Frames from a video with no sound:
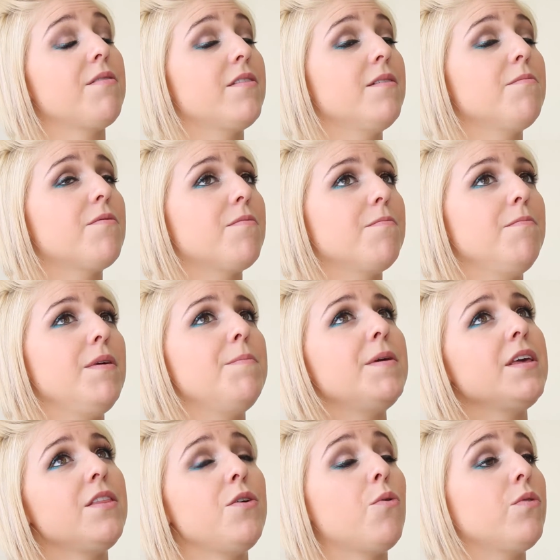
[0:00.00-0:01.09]
since me
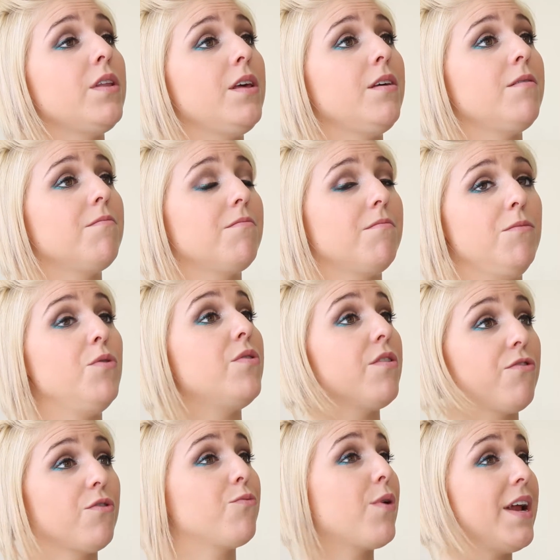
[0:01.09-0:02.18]
being the only
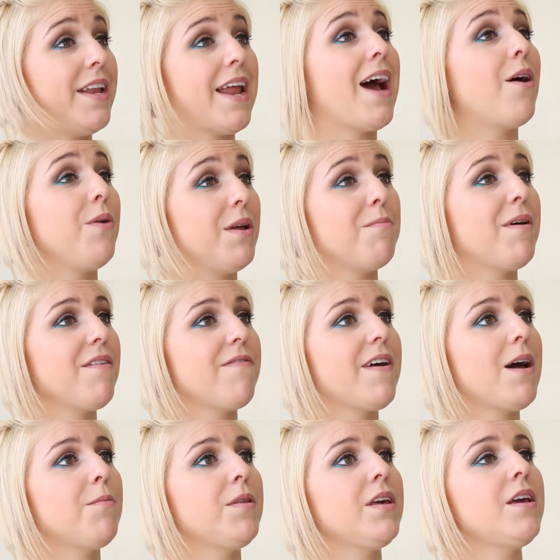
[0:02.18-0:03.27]
musician right now in my
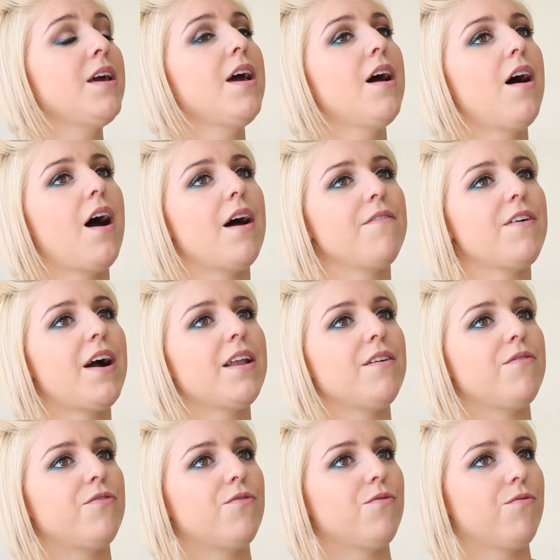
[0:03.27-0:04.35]
family, I've kind
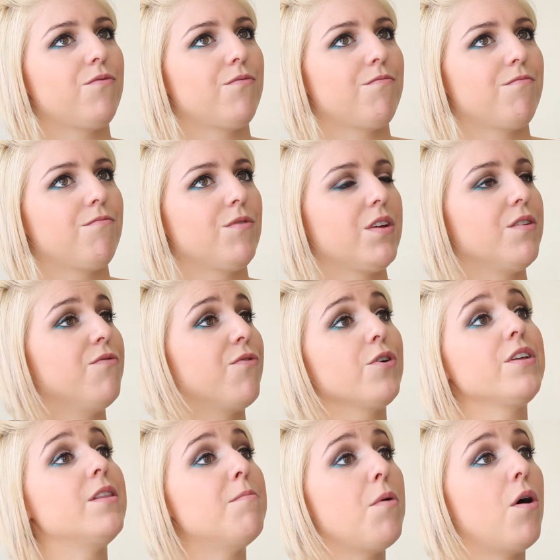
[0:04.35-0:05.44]
of
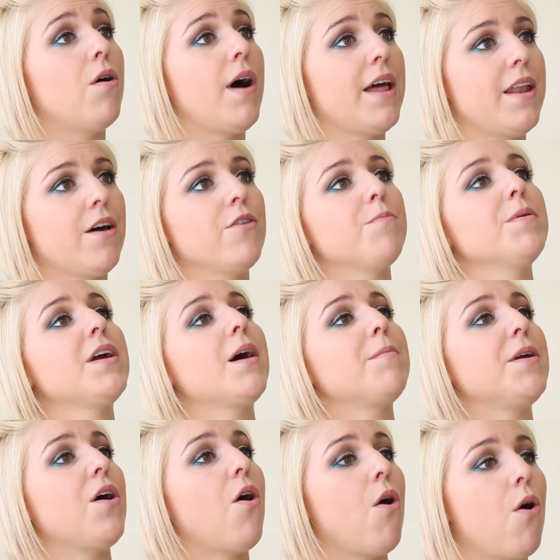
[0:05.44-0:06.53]
converted them all, and now they're
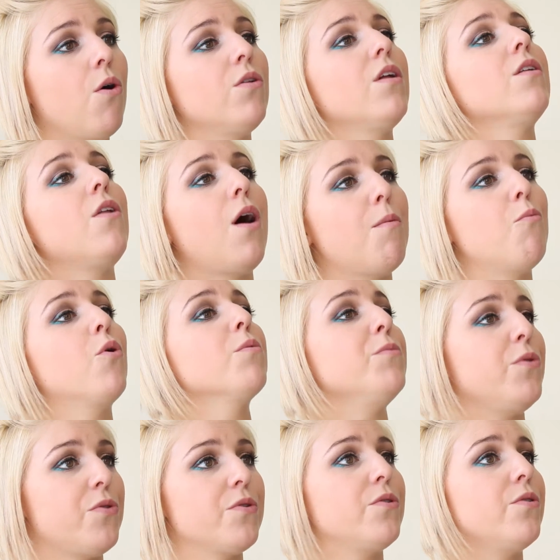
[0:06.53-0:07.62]
becoming all a lot more
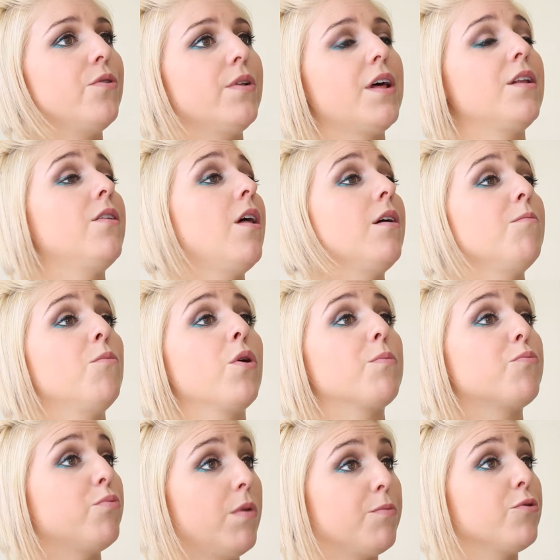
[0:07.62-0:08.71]
musical and a lot more
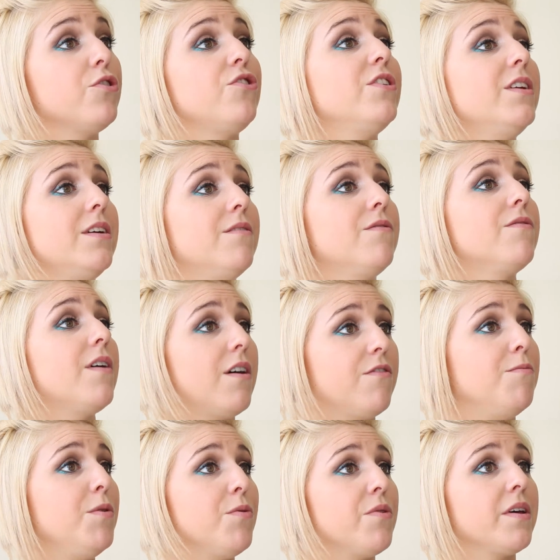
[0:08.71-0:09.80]
appreciative of
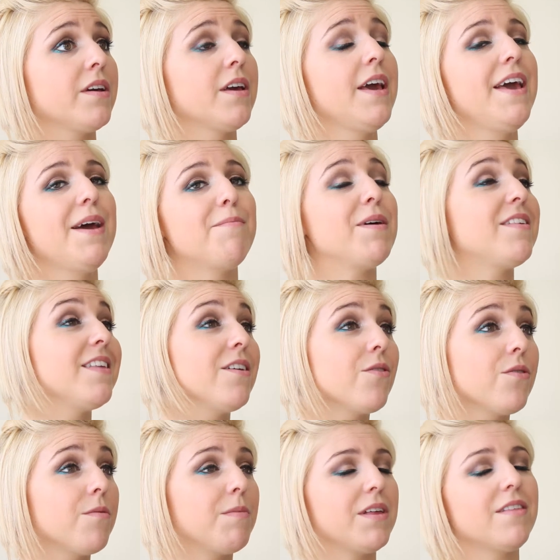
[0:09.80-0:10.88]
music. My
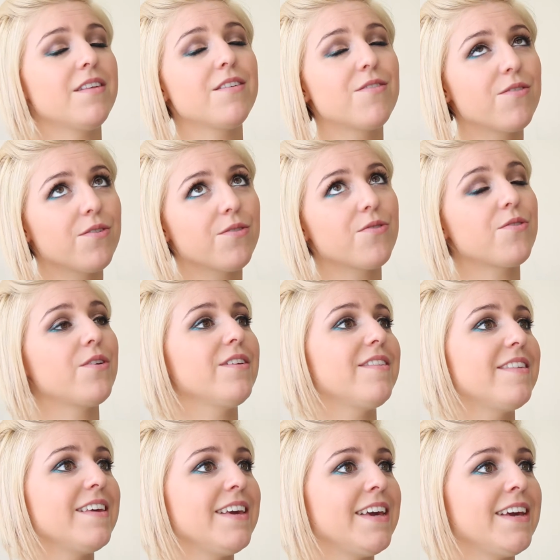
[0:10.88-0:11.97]
sister started
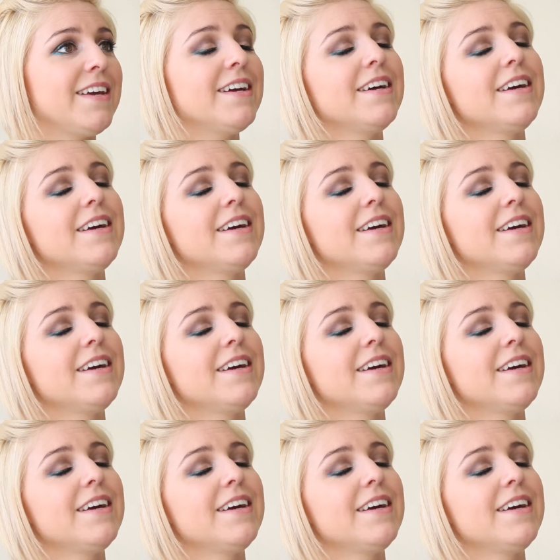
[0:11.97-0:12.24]
singing,